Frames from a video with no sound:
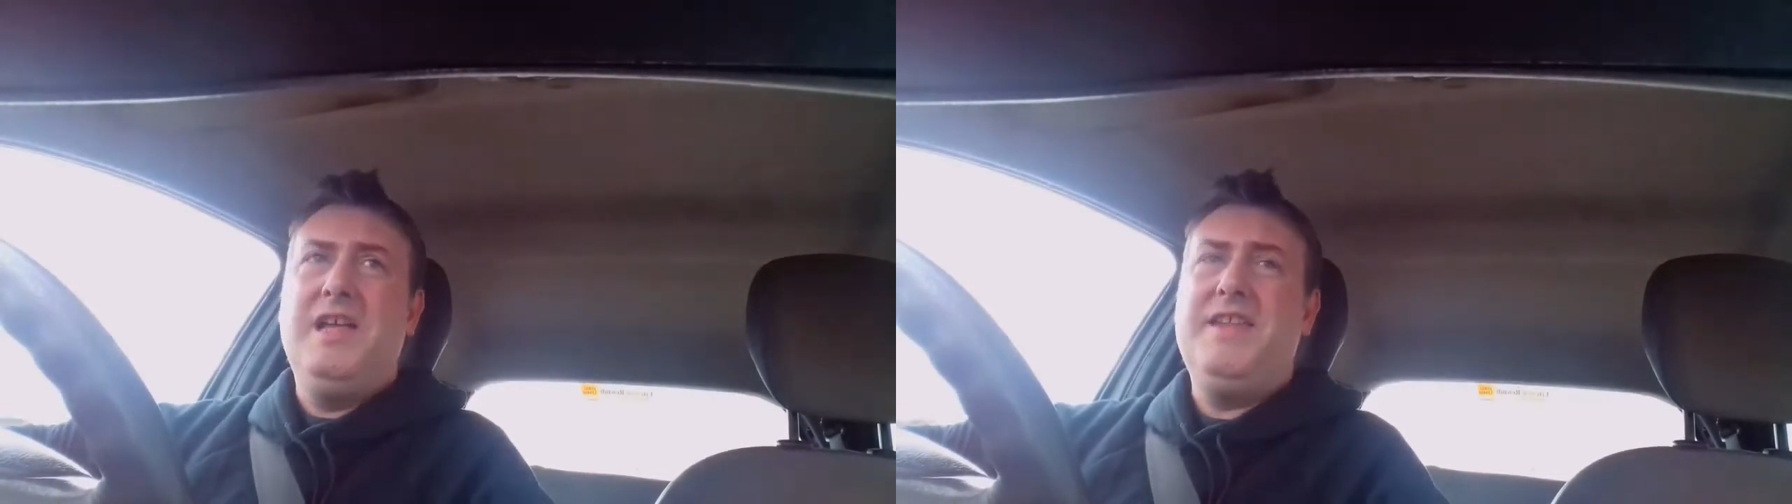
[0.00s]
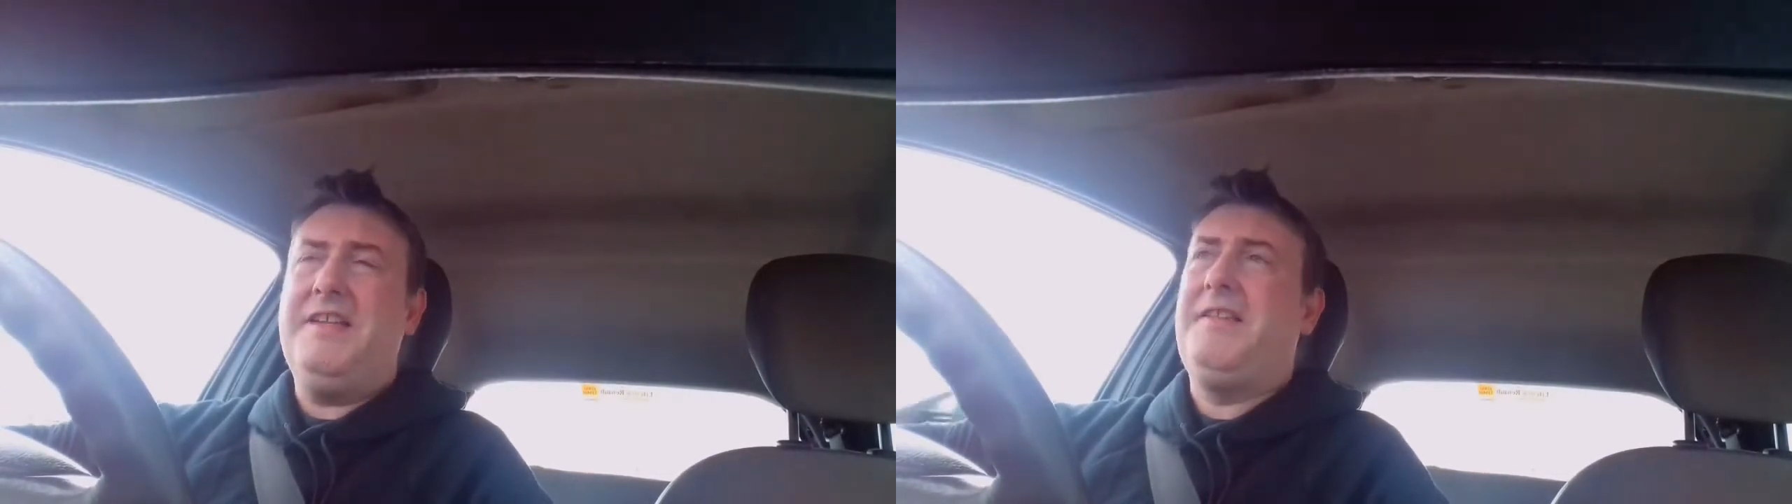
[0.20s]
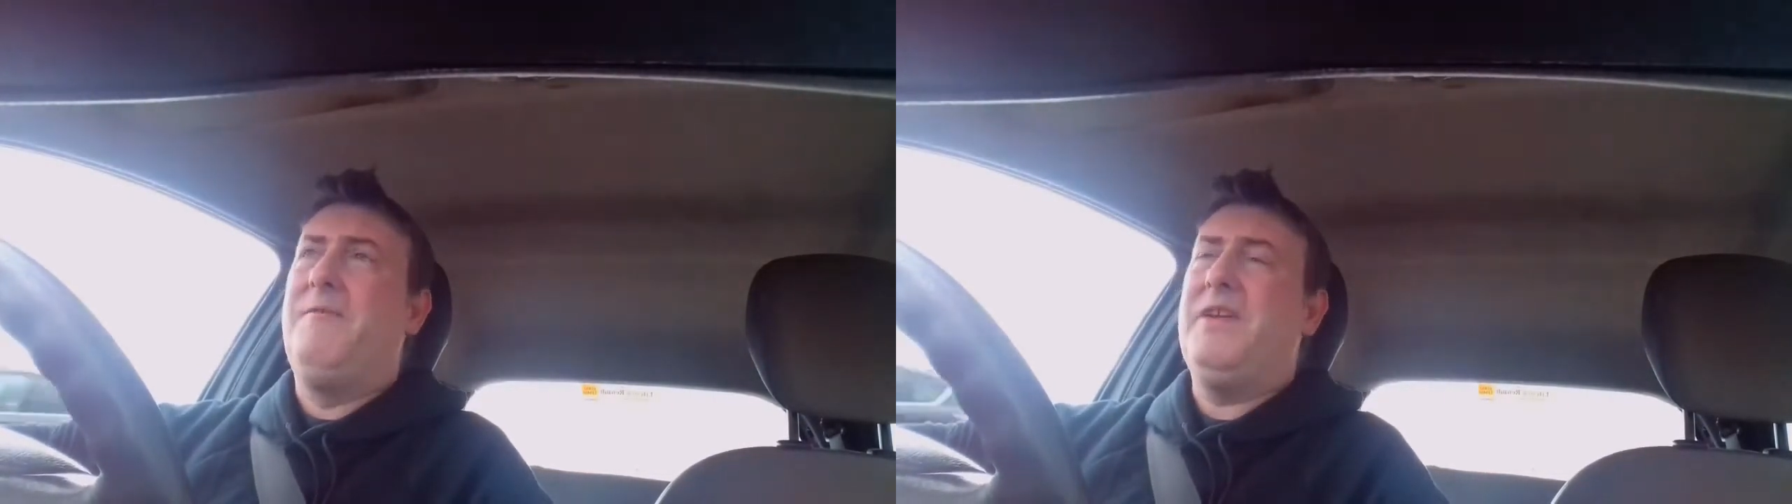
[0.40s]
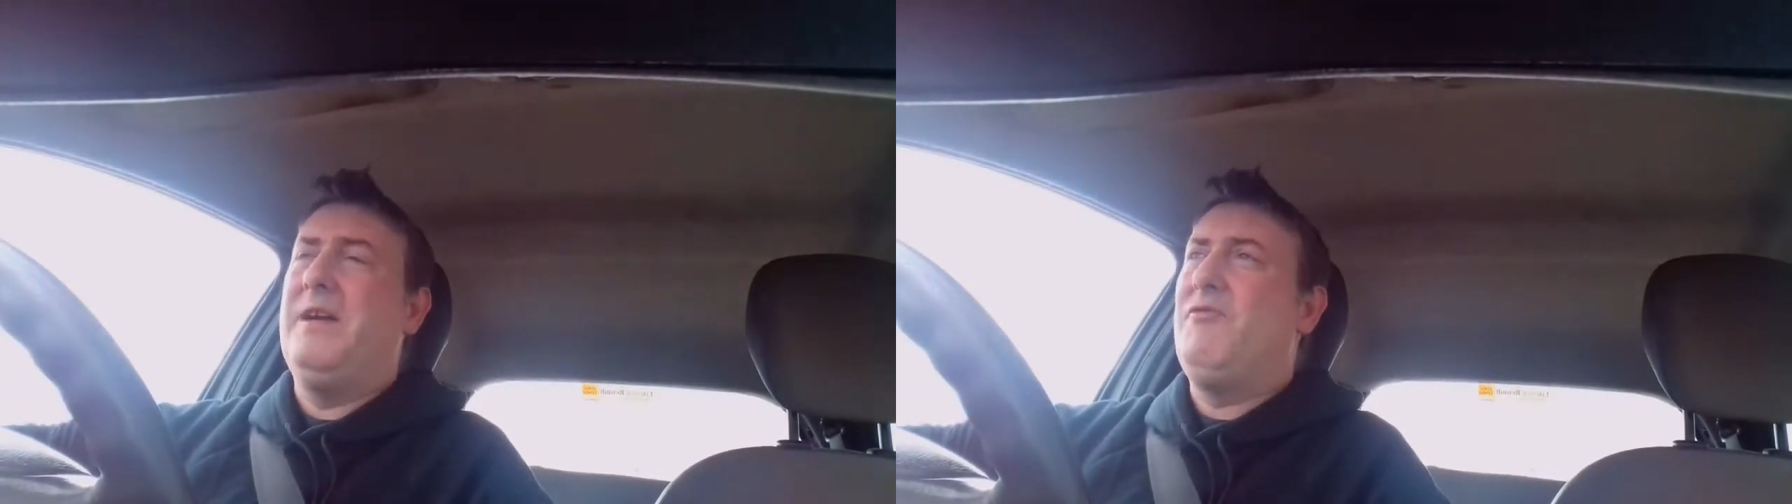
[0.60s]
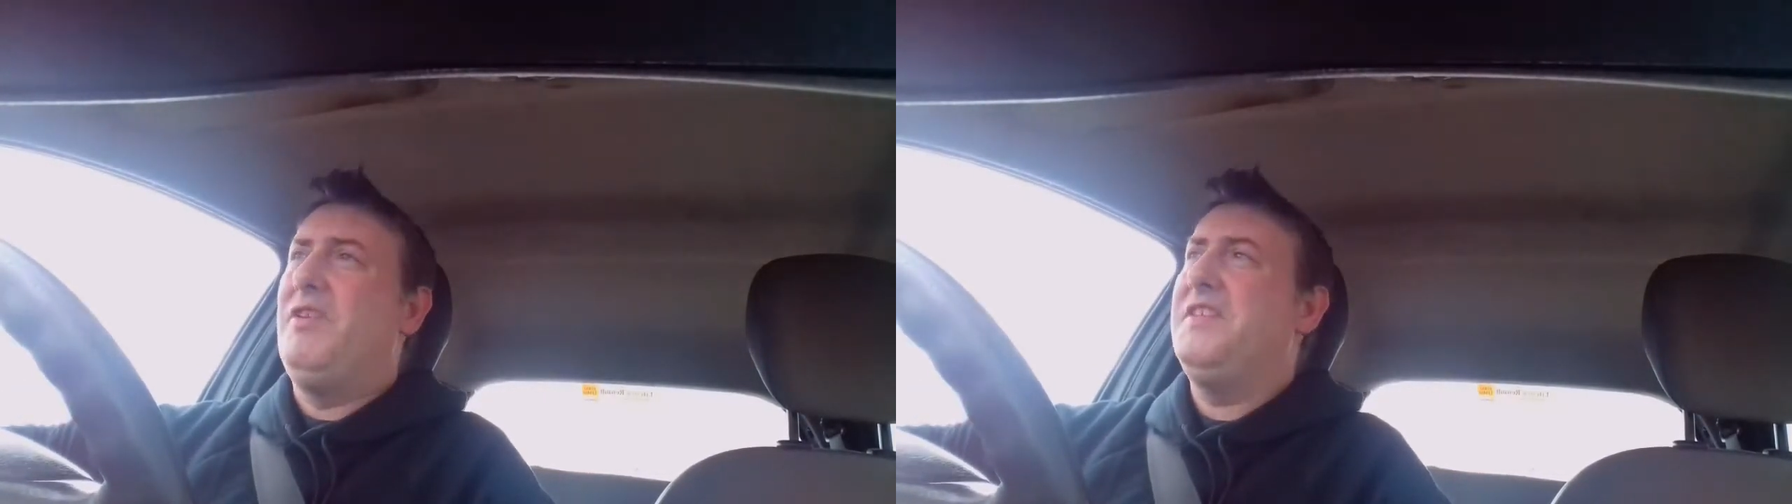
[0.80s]
and that's
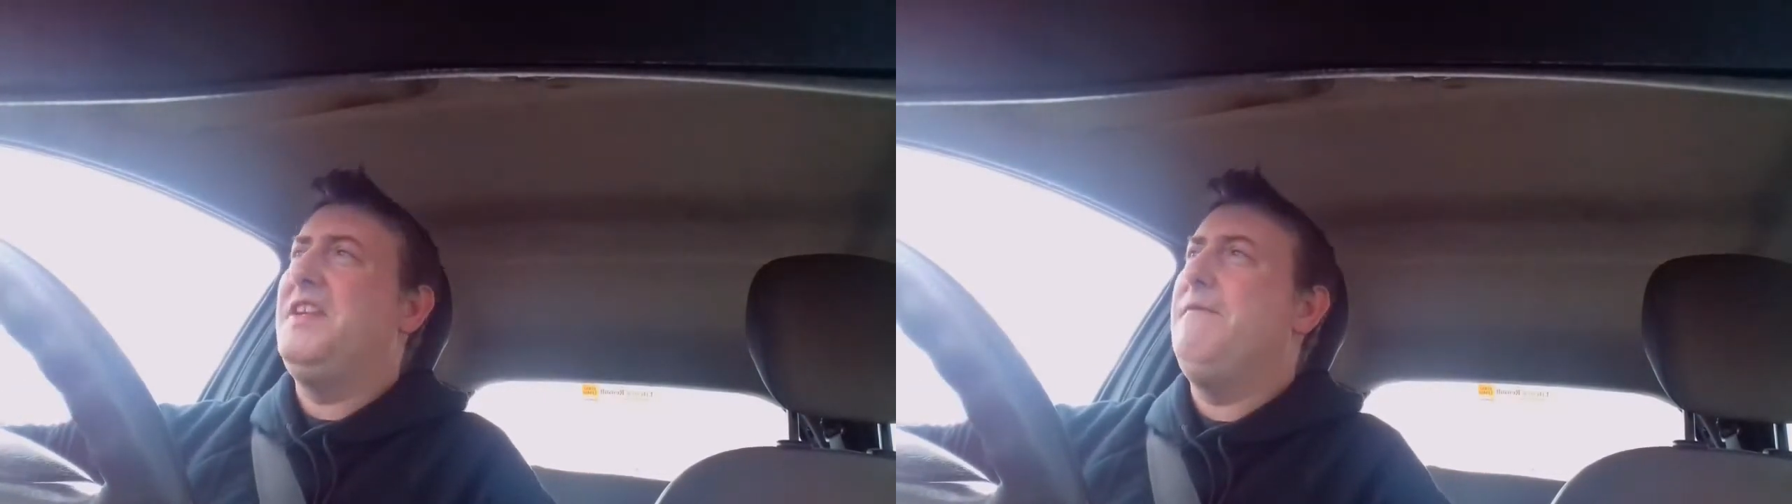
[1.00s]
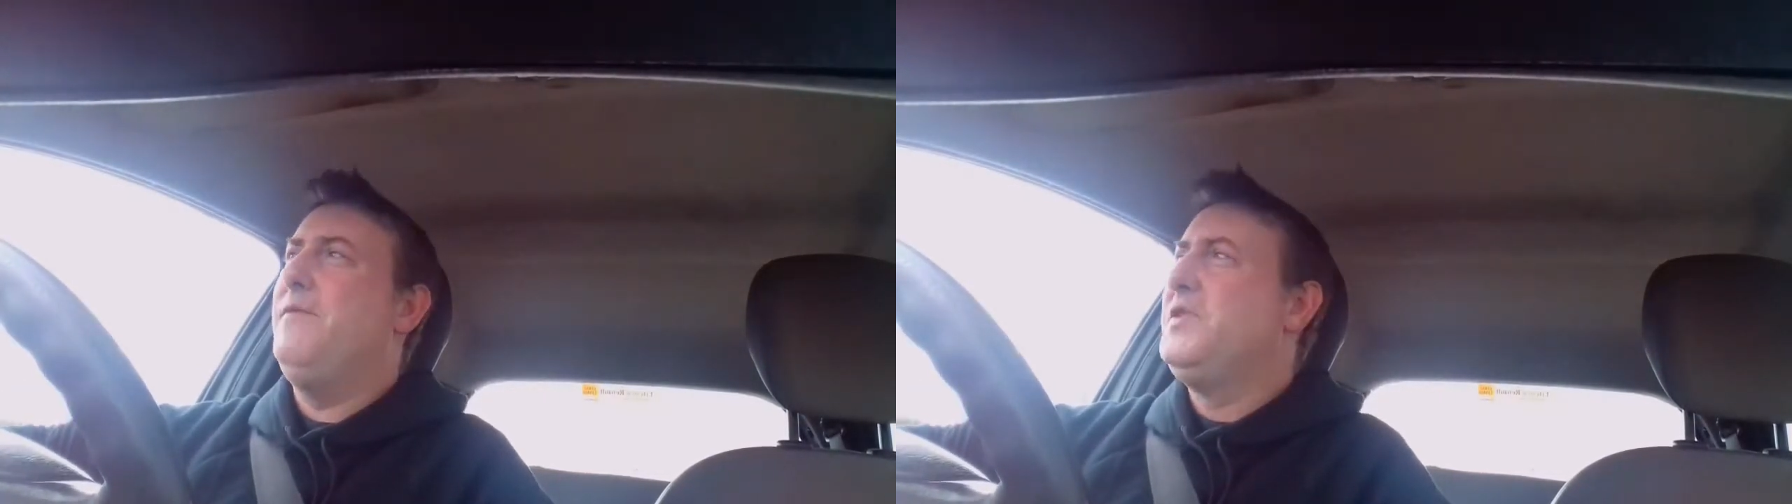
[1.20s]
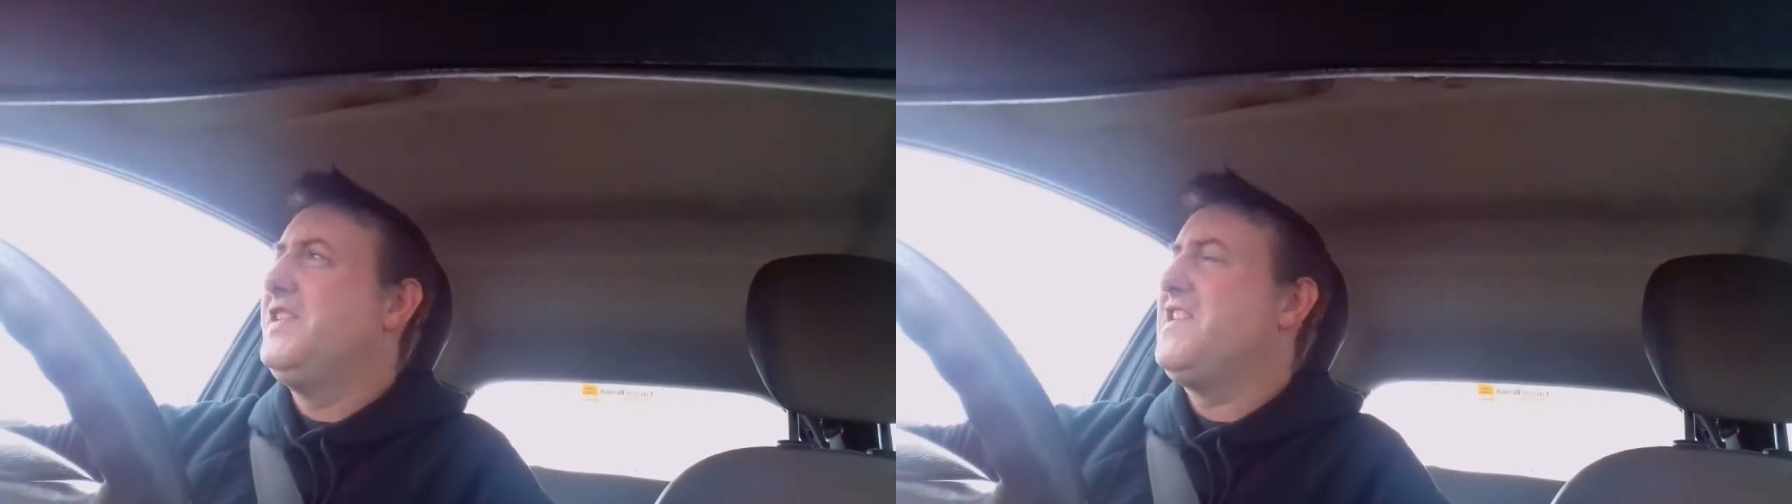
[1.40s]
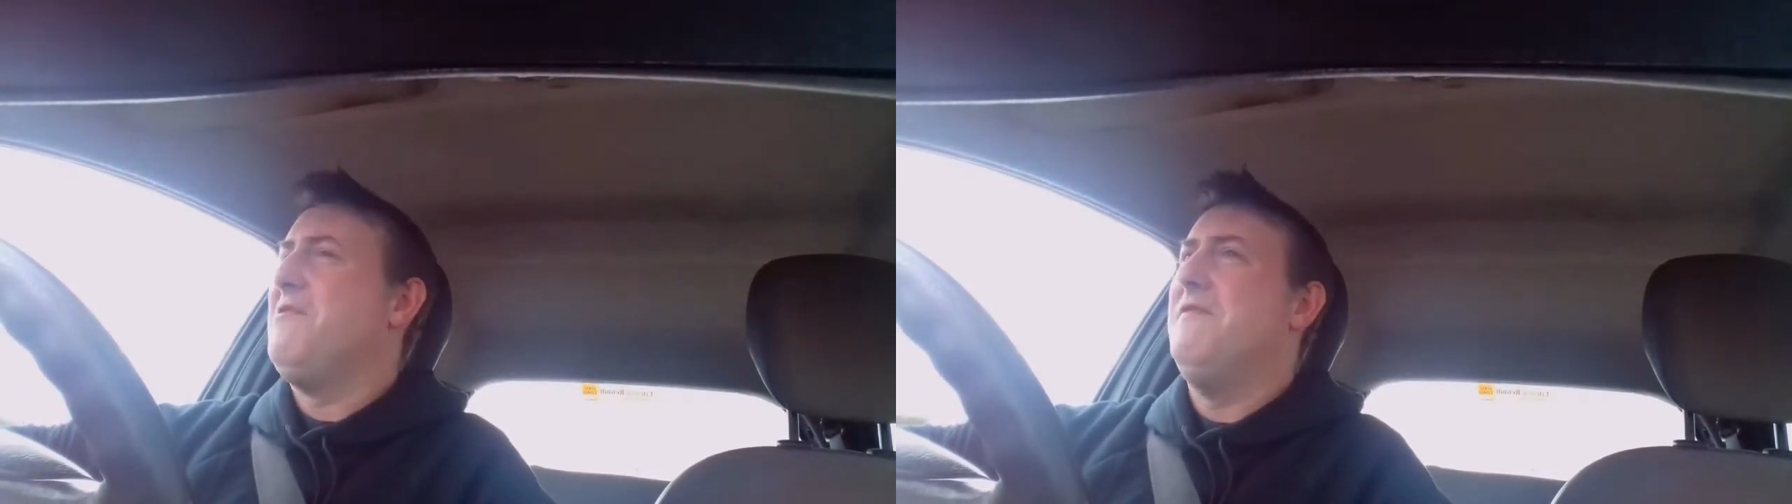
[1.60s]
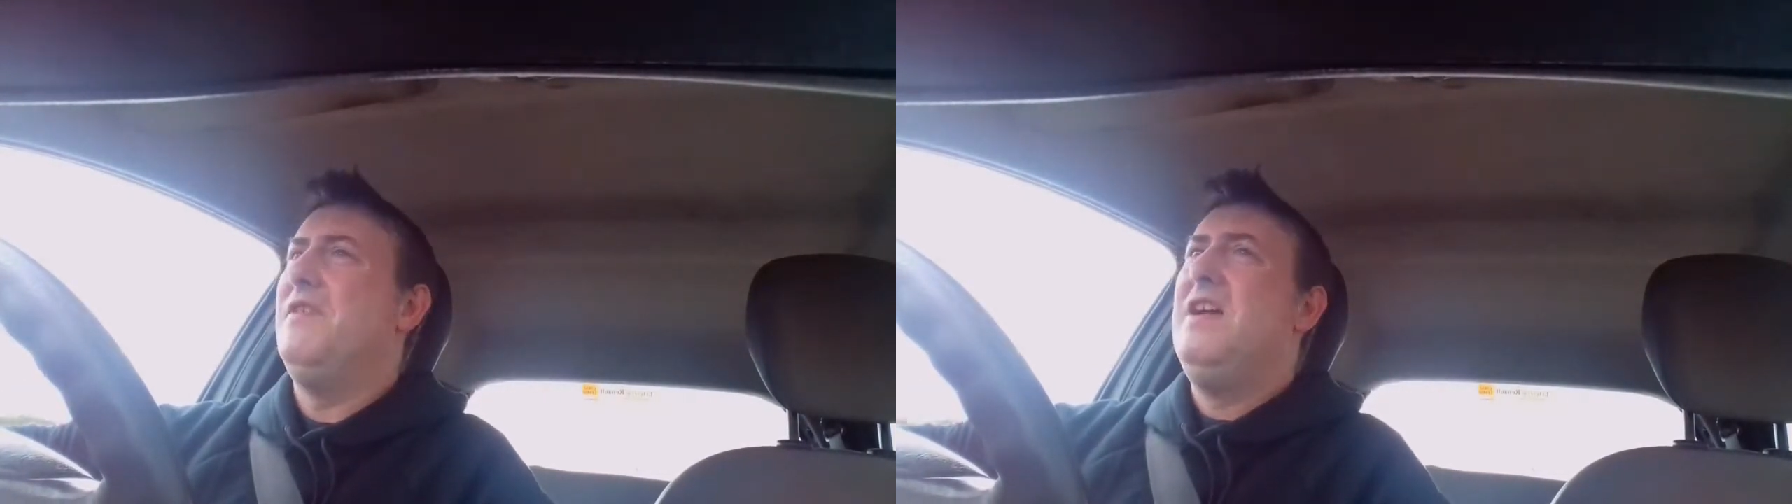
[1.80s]
something I'm trying to take footage
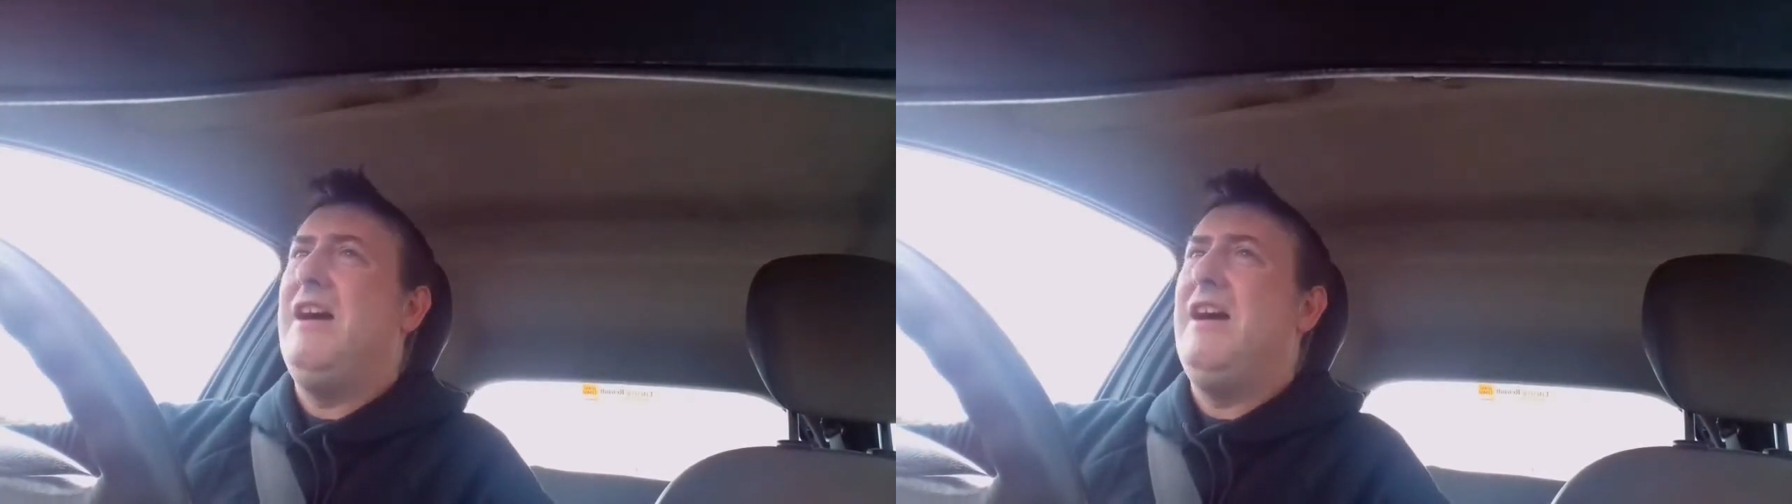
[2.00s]
of.